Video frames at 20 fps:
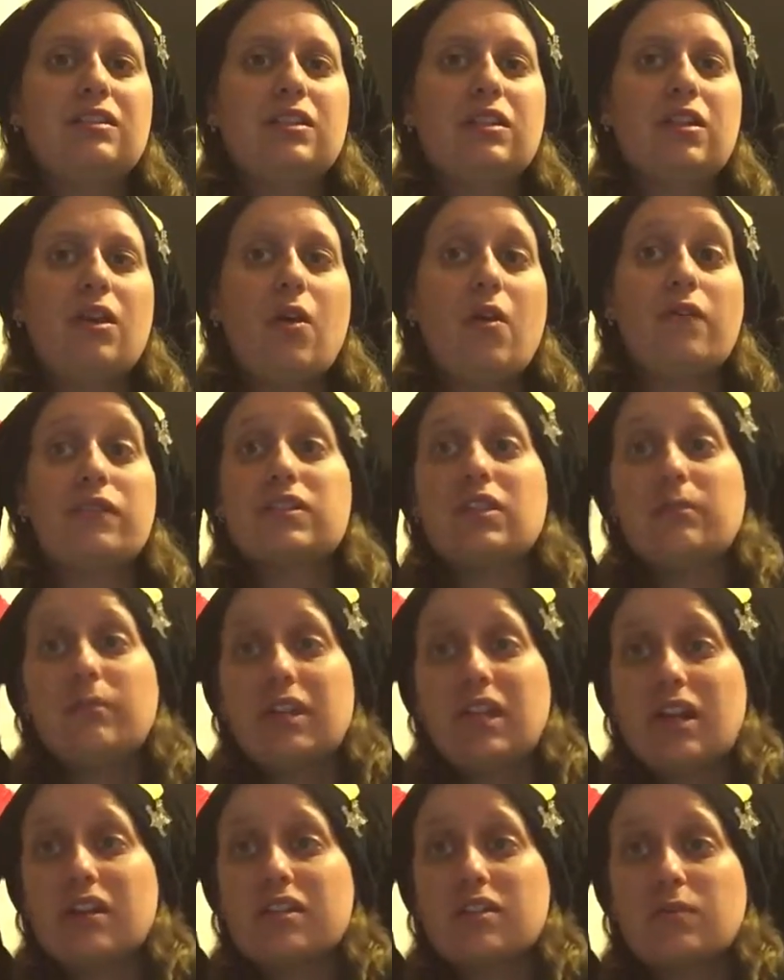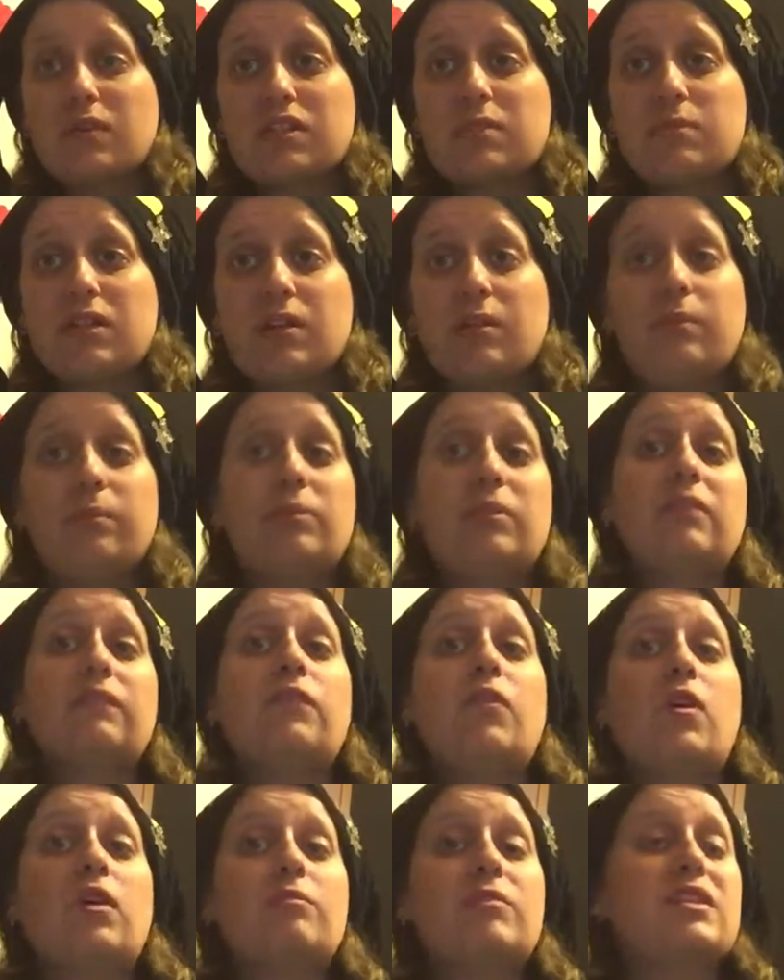you know, if somebody else wants me to
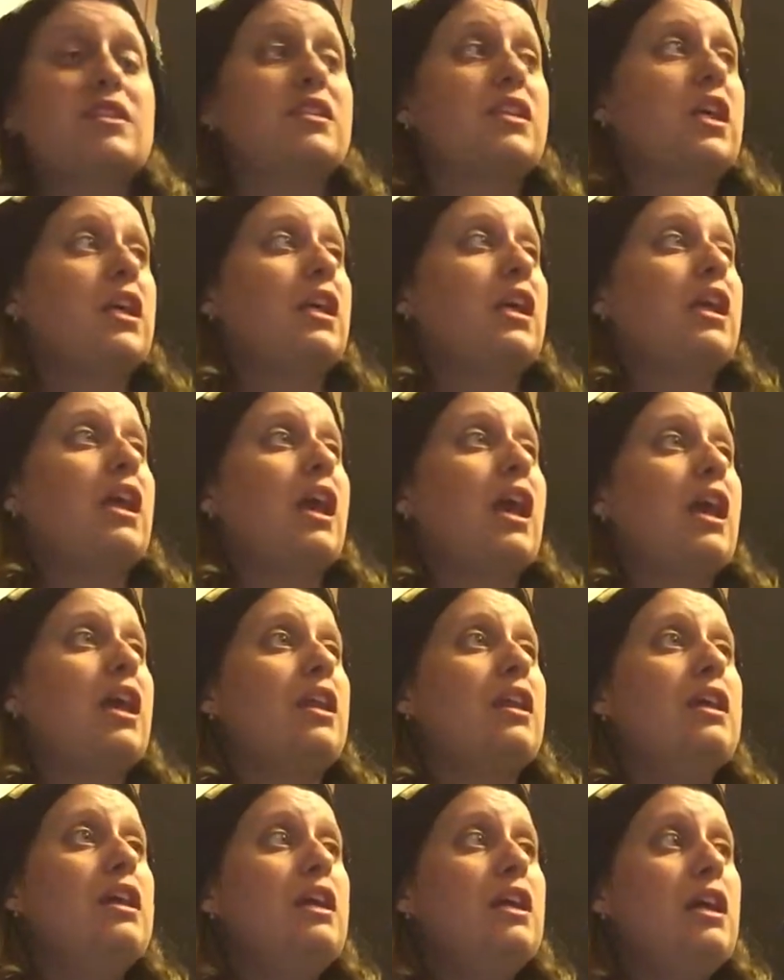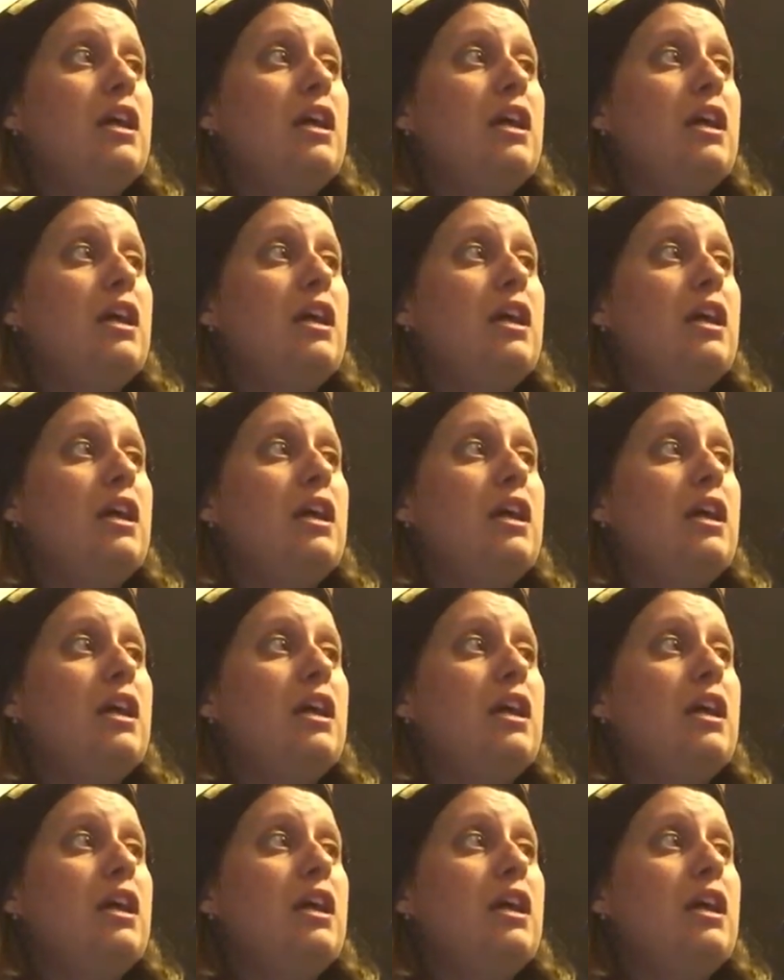perform the skit again,